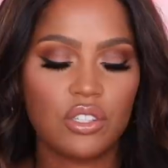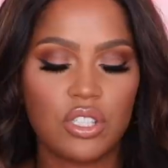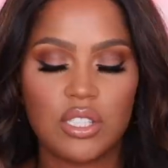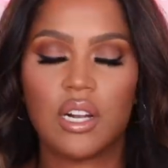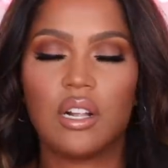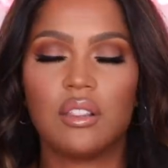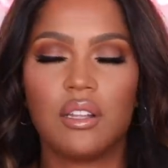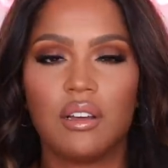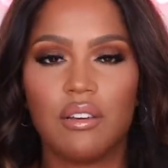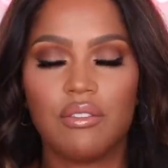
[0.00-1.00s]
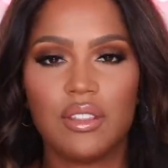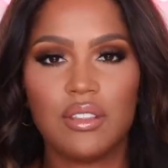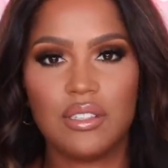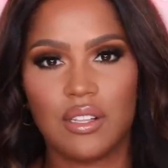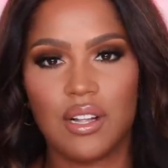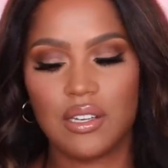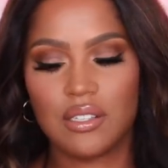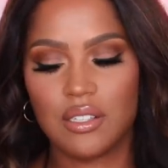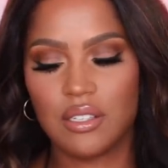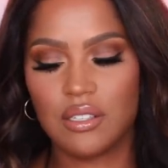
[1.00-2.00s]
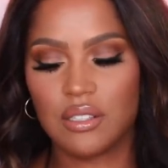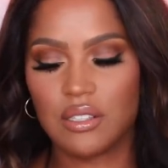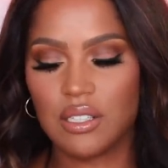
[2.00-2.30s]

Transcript: are just gonna love these glasses.